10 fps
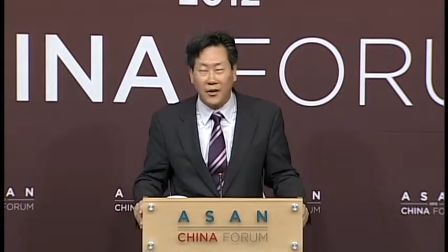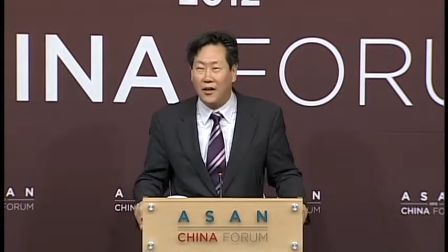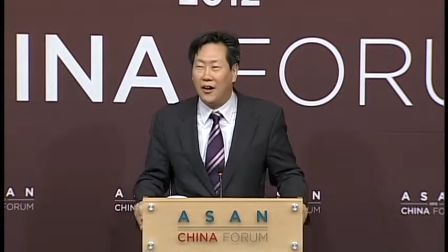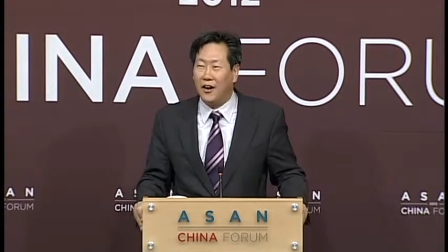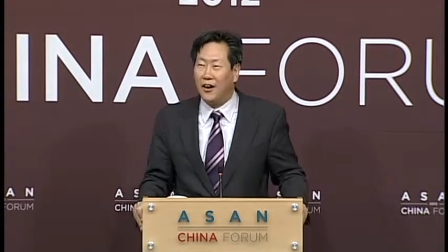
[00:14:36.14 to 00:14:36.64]

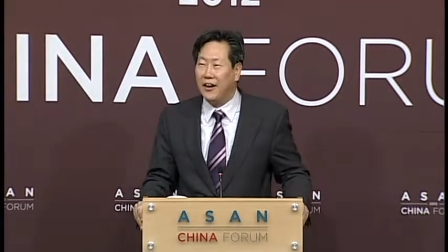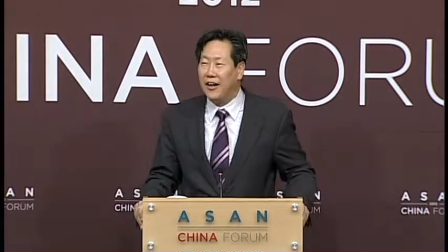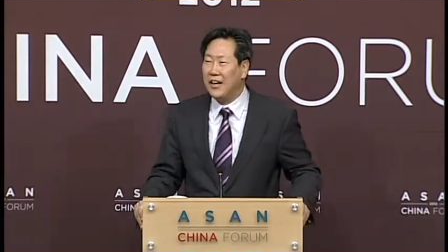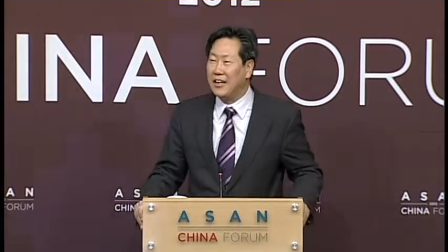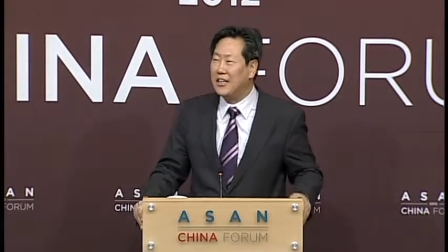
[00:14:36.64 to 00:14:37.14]

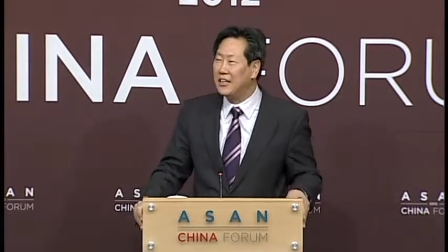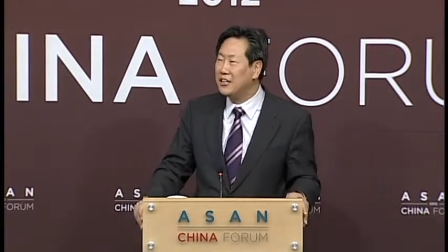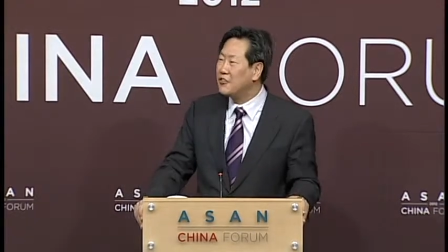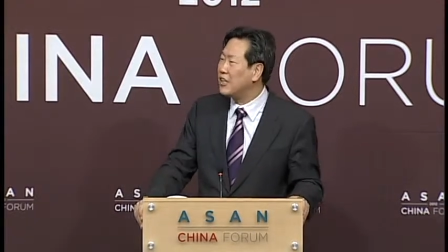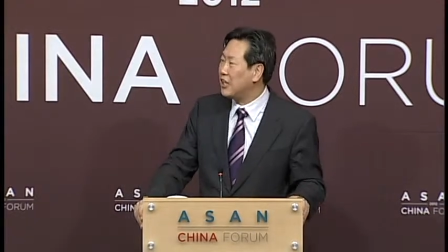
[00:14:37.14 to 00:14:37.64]
and he
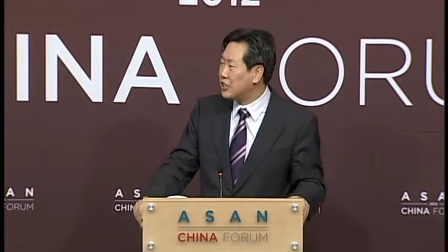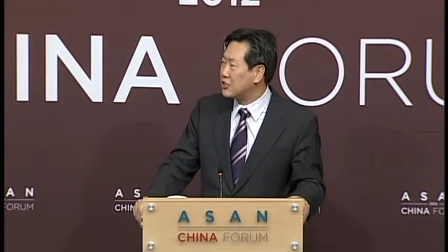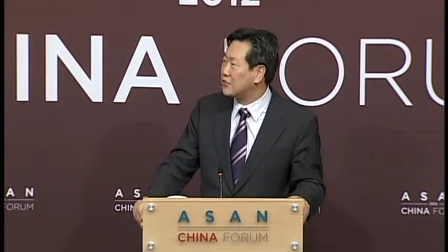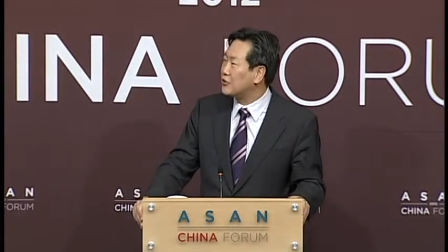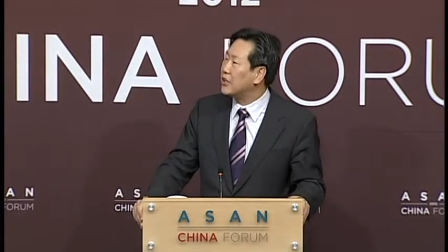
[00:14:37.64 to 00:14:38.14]
lived in
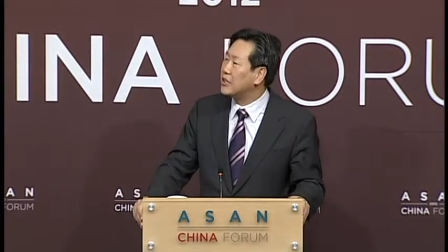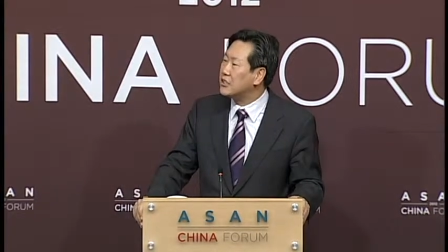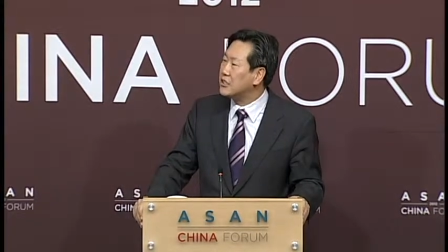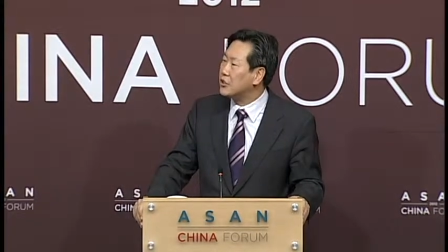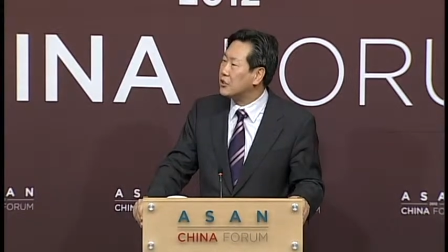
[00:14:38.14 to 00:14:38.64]
Asia for
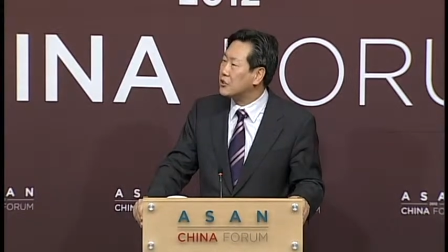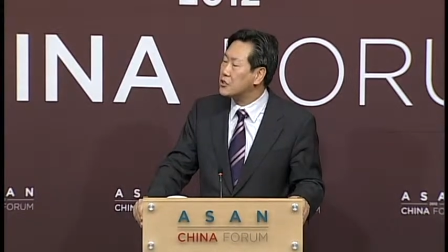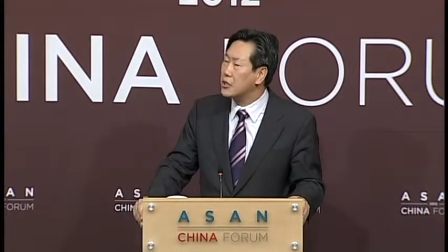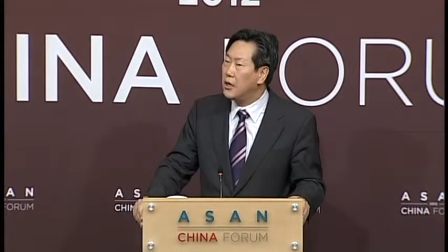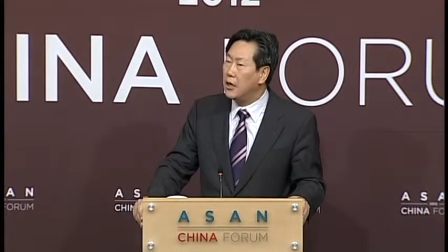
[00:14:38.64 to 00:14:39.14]
18 years.